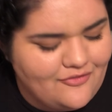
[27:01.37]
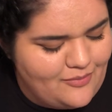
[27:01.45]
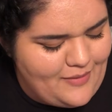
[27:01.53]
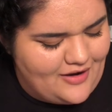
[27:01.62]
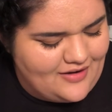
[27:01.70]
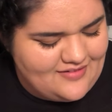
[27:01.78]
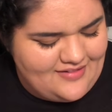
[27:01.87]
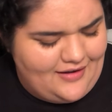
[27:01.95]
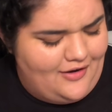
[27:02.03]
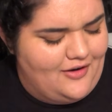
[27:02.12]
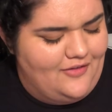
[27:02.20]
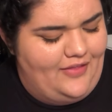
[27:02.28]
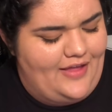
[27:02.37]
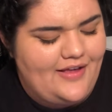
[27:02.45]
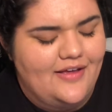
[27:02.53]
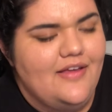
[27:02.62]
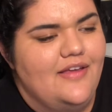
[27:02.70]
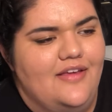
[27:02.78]
America Singer and
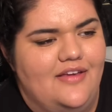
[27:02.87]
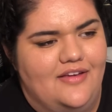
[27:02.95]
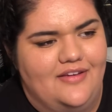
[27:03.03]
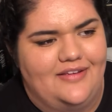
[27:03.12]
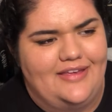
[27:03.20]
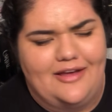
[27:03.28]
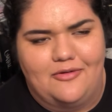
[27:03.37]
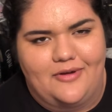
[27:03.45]
like get